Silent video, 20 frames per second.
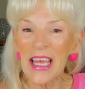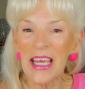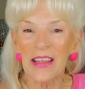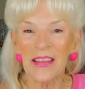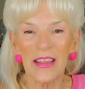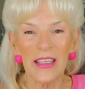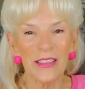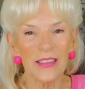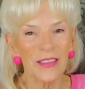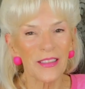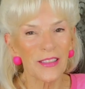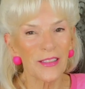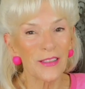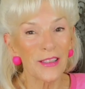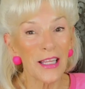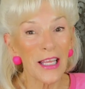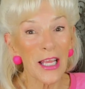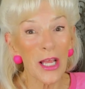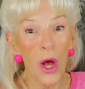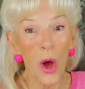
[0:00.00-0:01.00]
this is
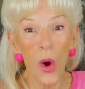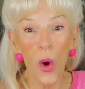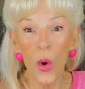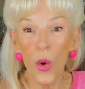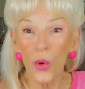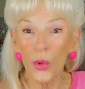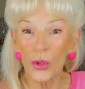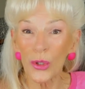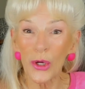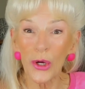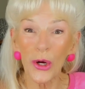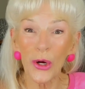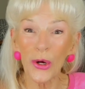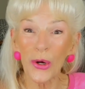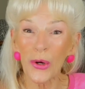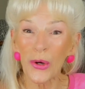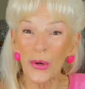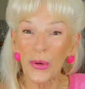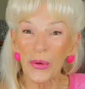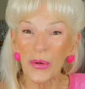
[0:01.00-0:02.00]
the old
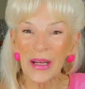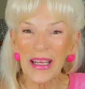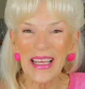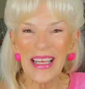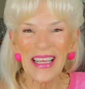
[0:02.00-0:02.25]
girl